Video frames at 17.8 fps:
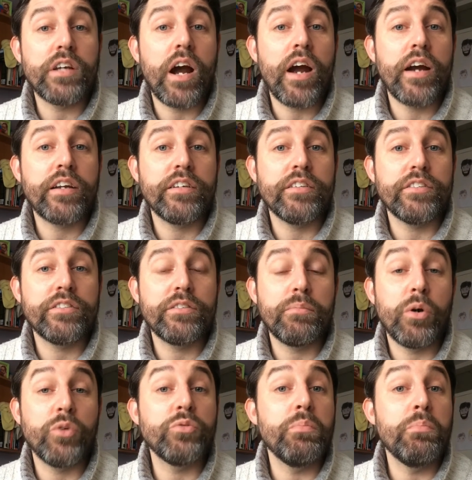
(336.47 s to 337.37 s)

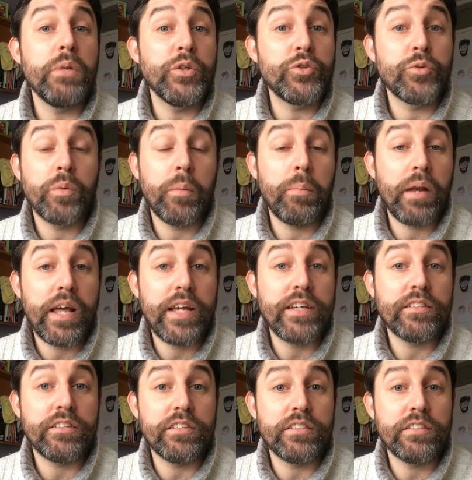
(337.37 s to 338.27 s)
darkest, most miserable
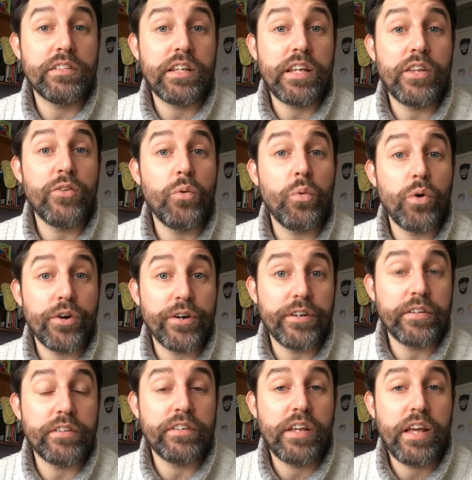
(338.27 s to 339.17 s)
places in the
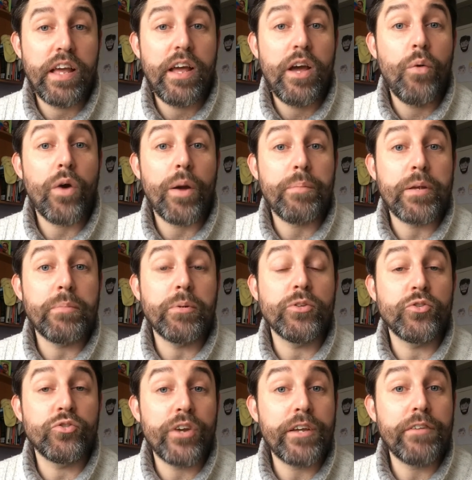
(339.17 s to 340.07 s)
world where
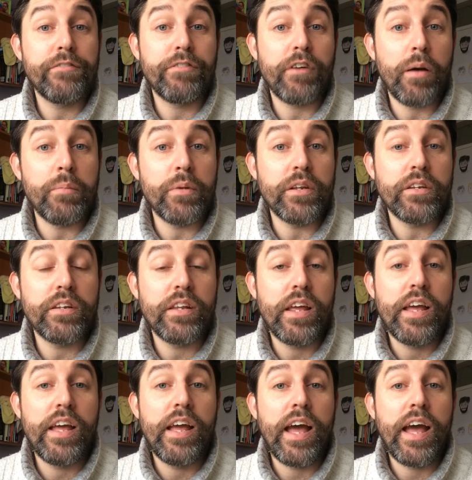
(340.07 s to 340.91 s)
people drink from it